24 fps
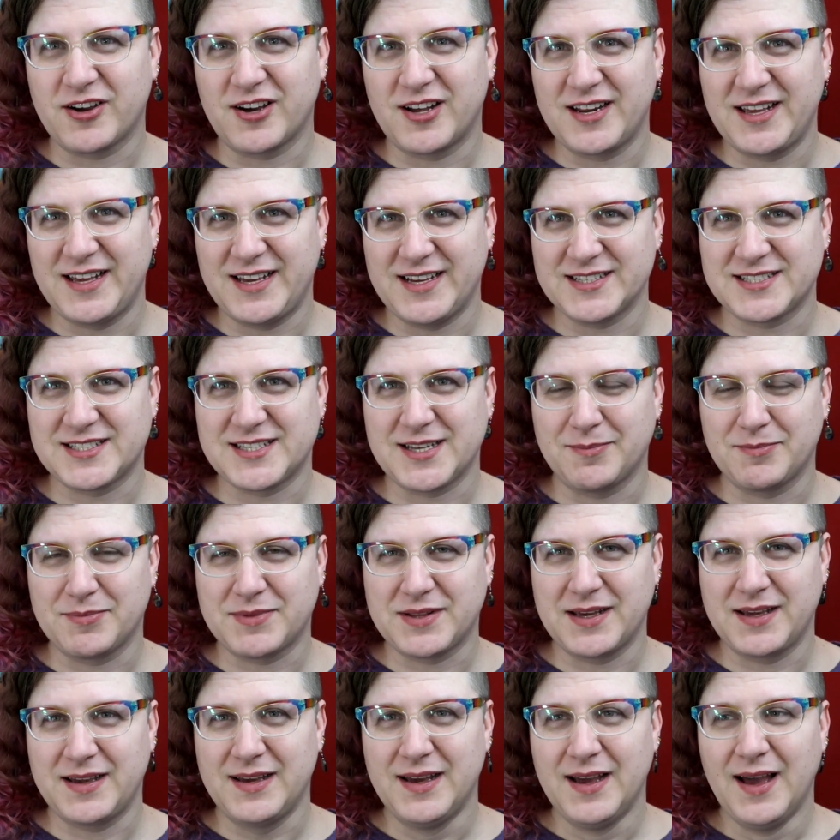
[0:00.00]
going to get
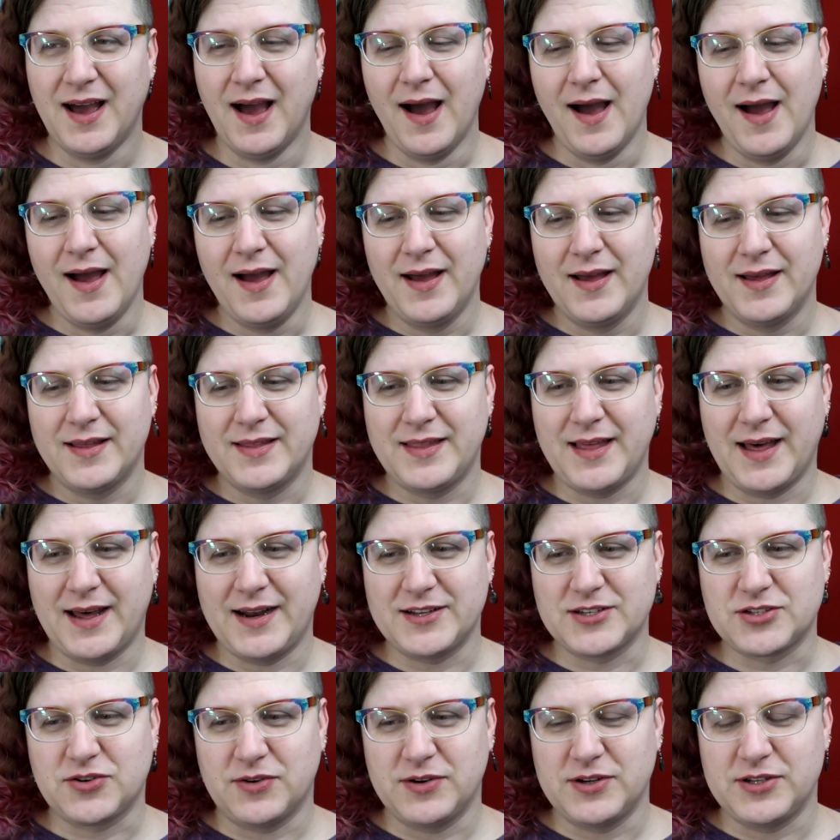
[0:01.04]
something that
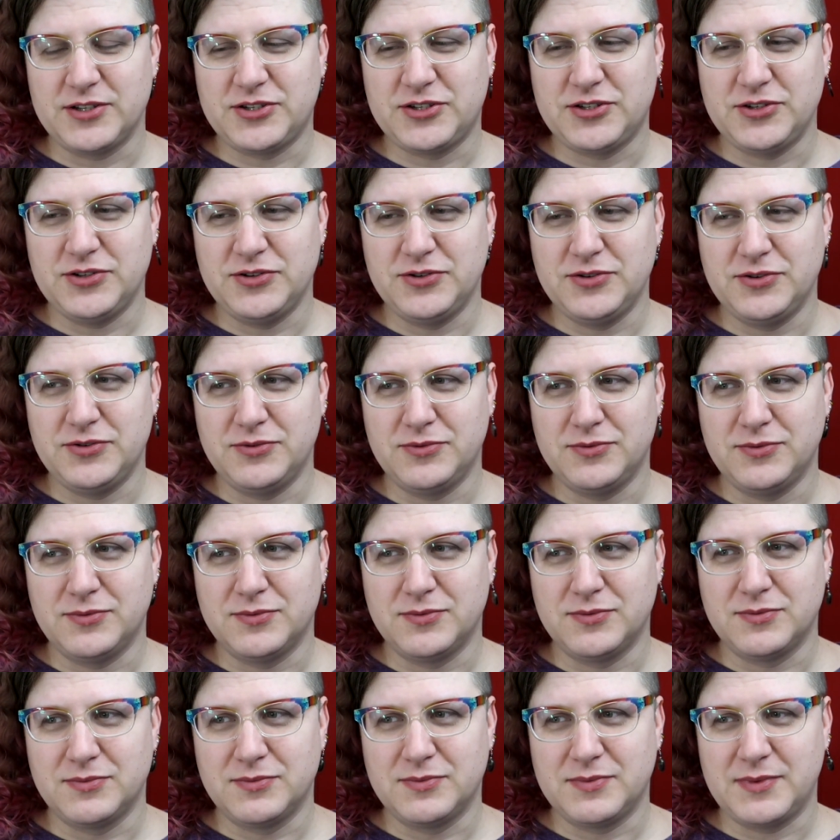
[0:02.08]
is going to
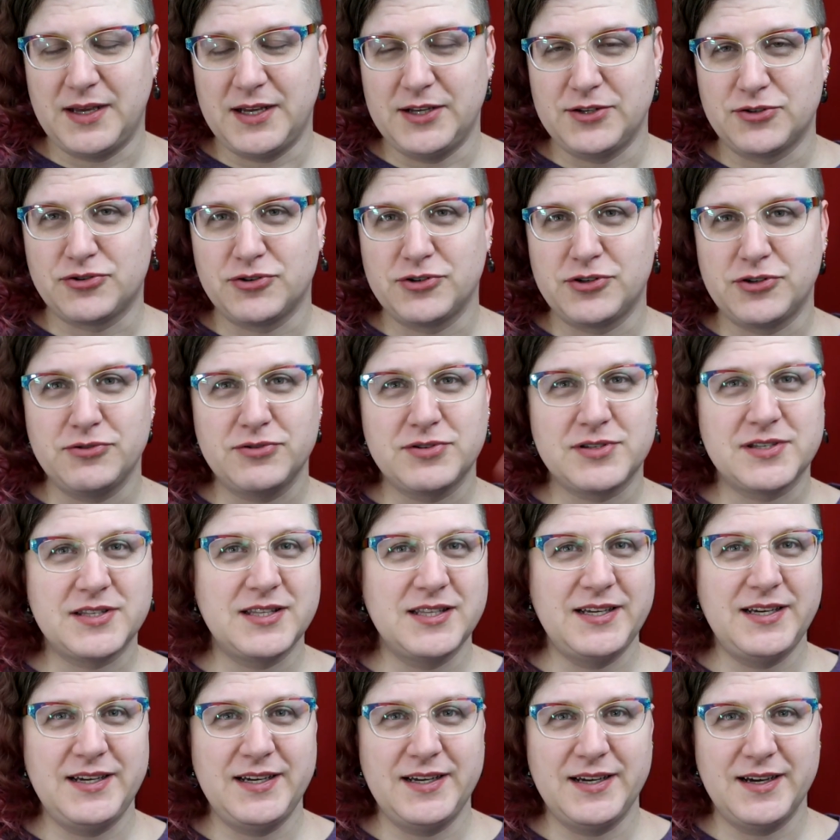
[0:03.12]
introduce
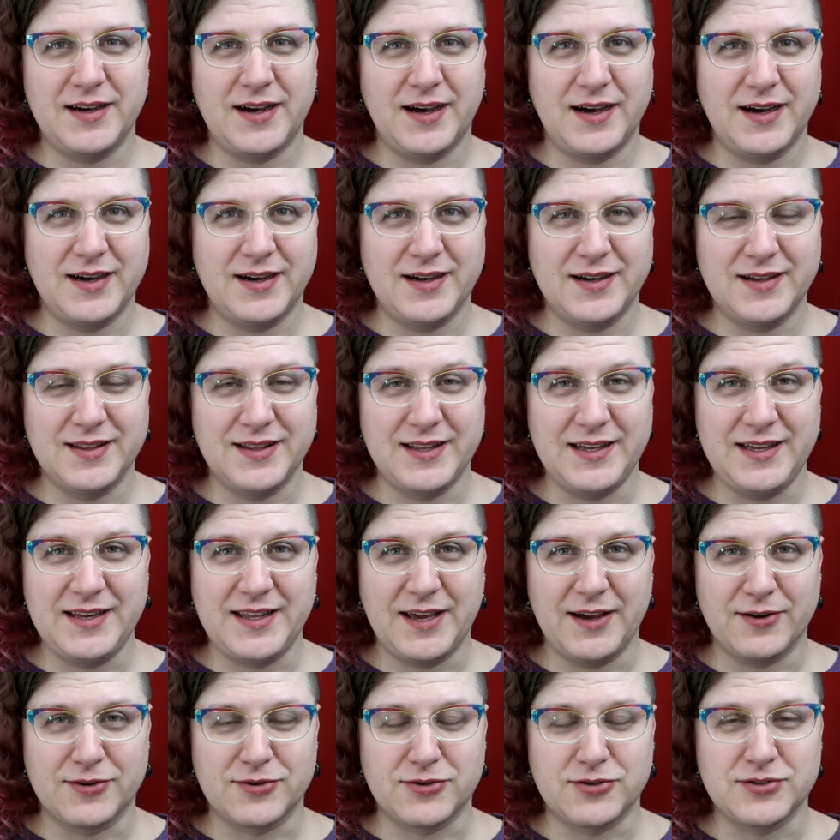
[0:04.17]
the uh, lead
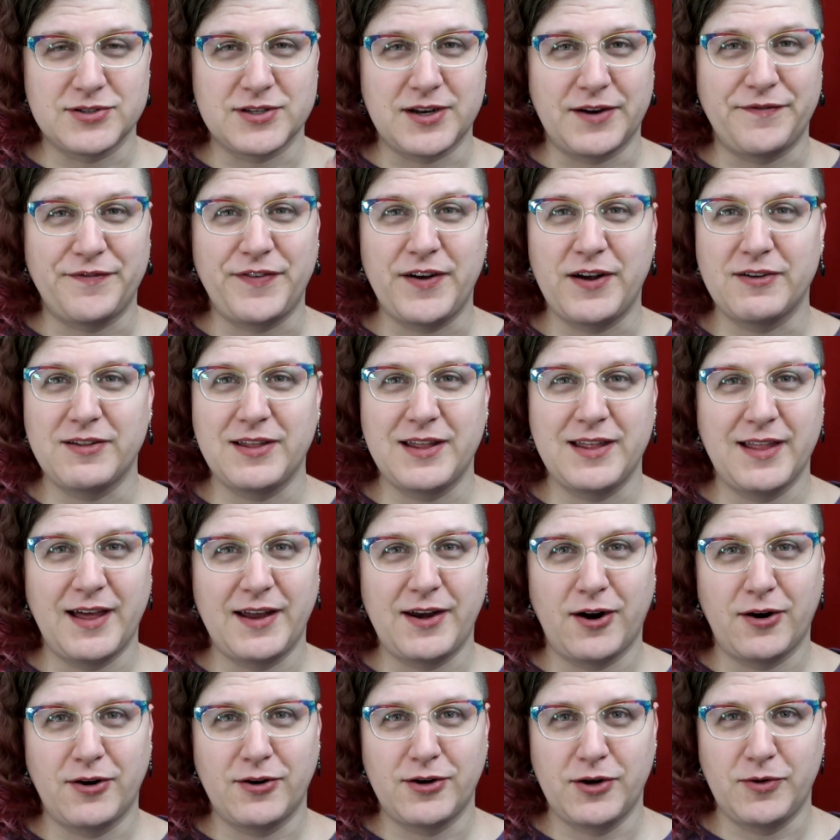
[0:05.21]
characters in a fairly
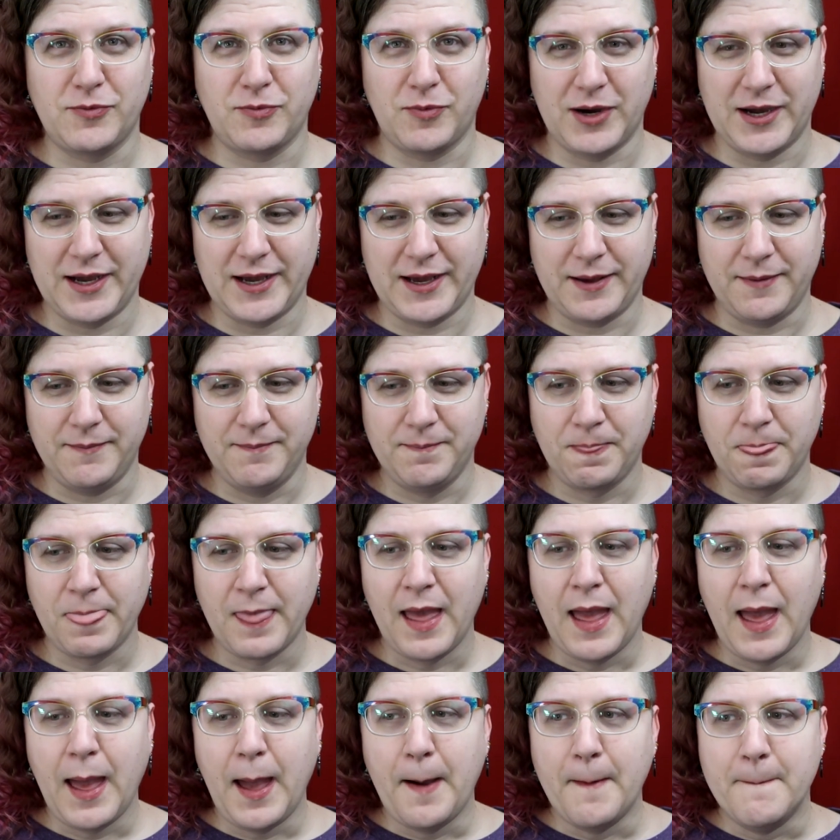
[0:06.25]
lighthearted way,
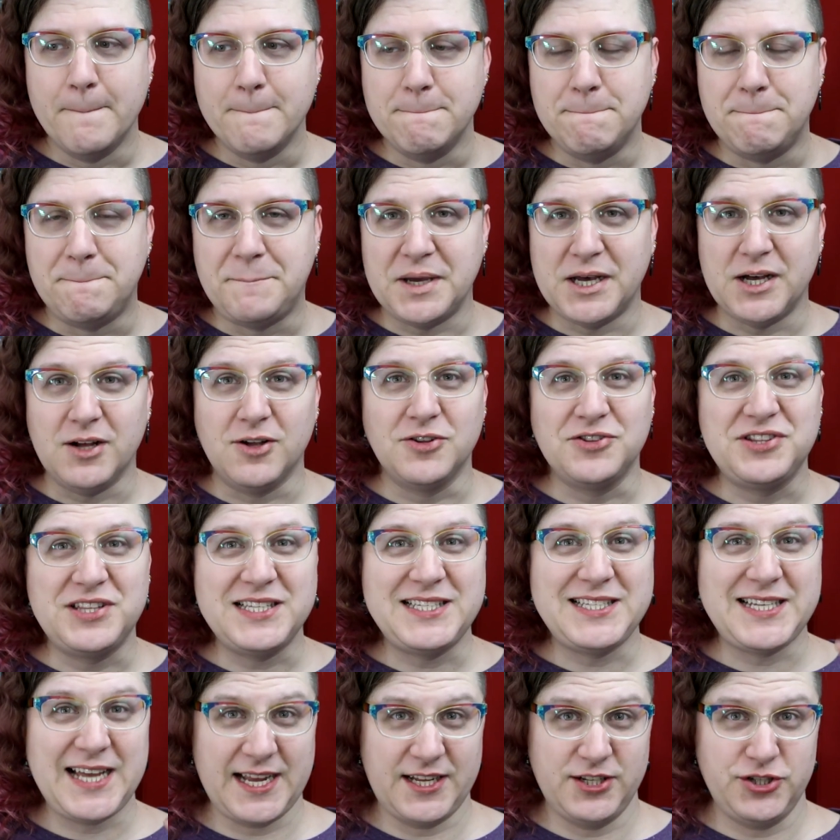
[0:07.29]
build the
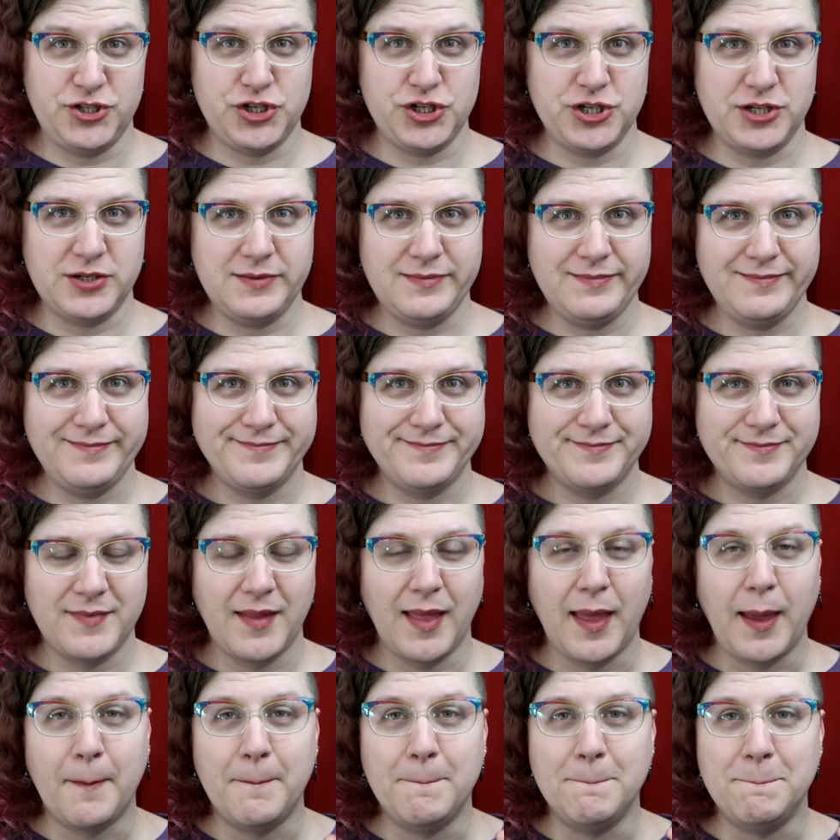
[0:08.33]
tension,
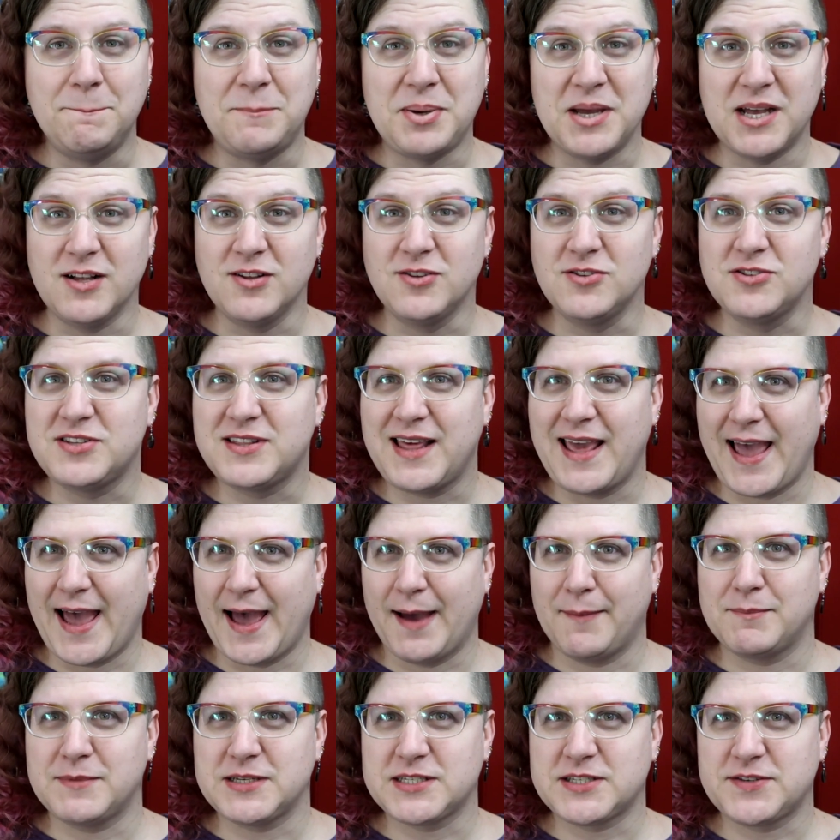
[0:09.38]
build the
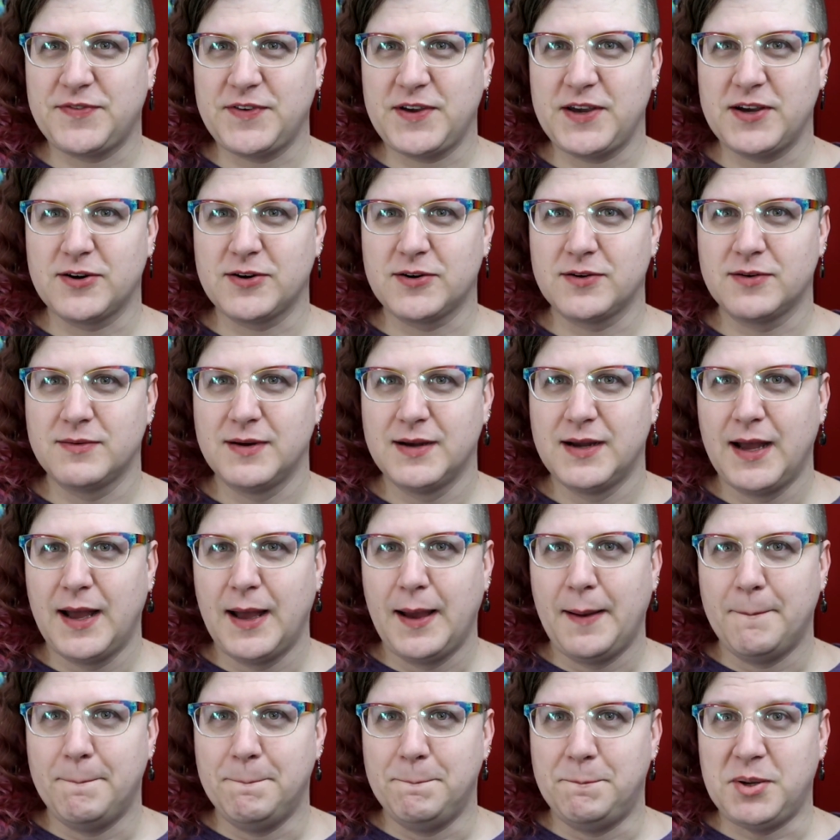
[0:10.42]
atmosphere,
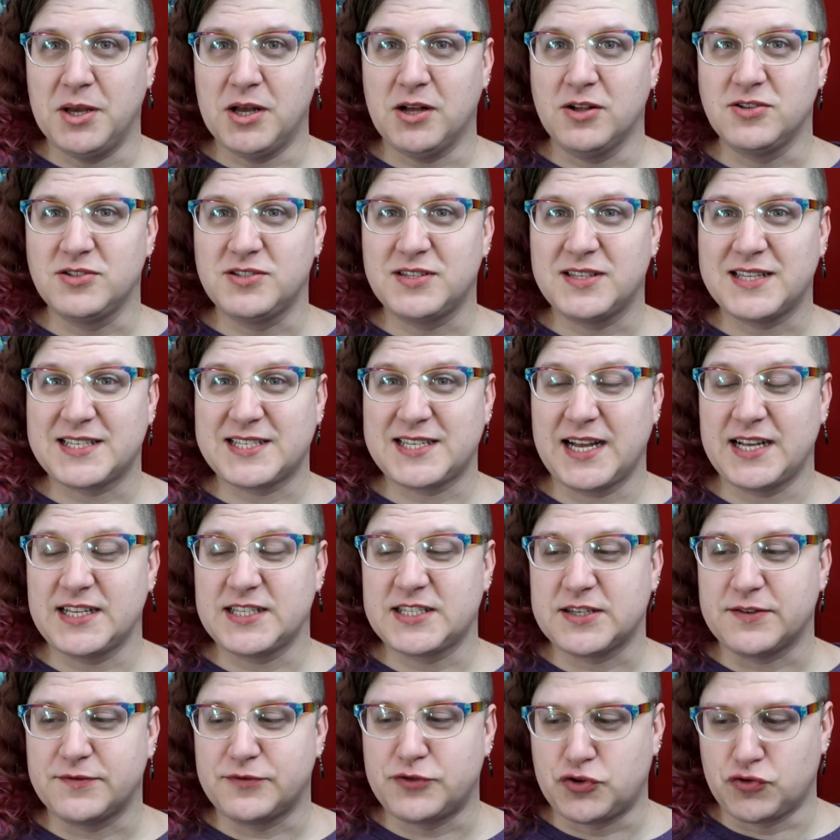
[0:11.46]
build the
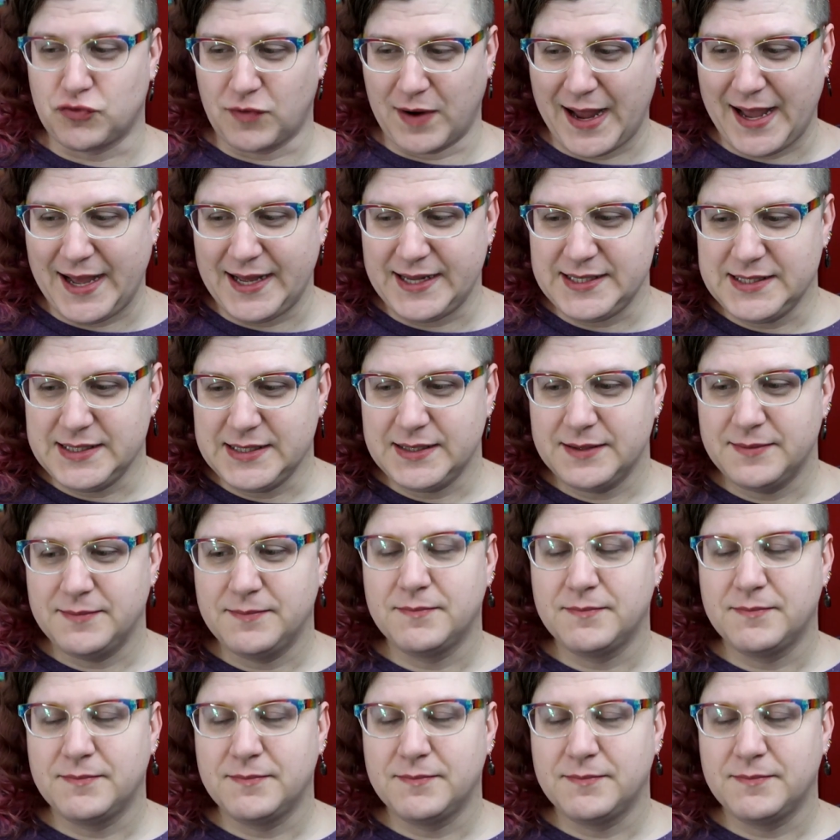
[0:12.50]
sense of dread.